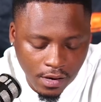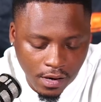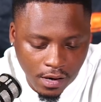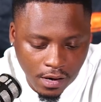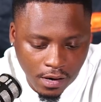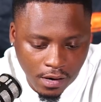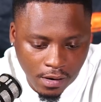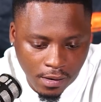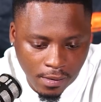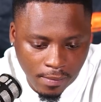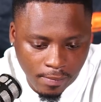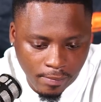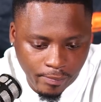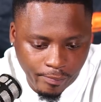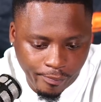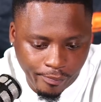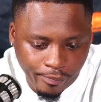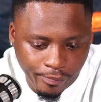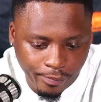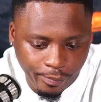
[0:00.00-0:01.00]

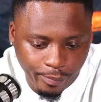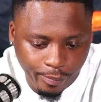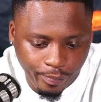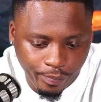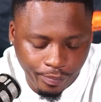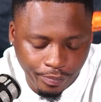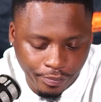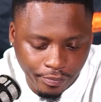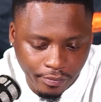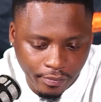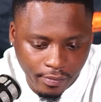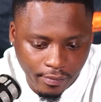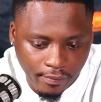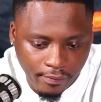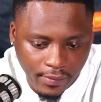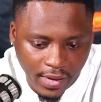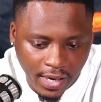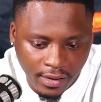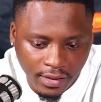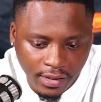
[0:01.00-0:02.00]
I
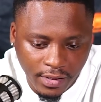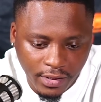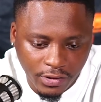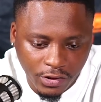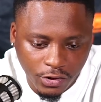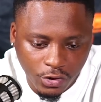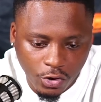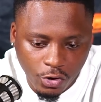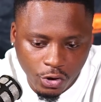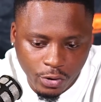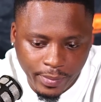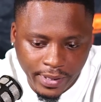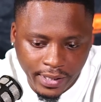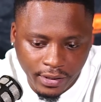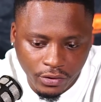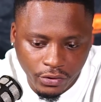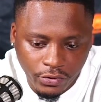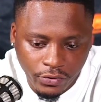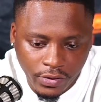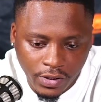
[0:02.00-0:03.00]
think it just goes
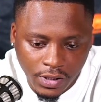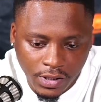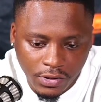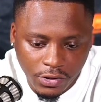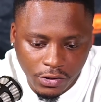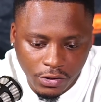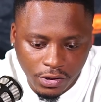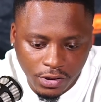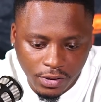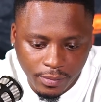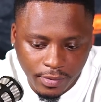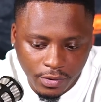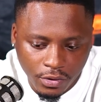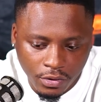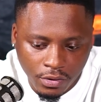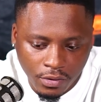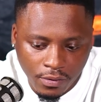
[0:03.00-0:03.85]
back to relationships,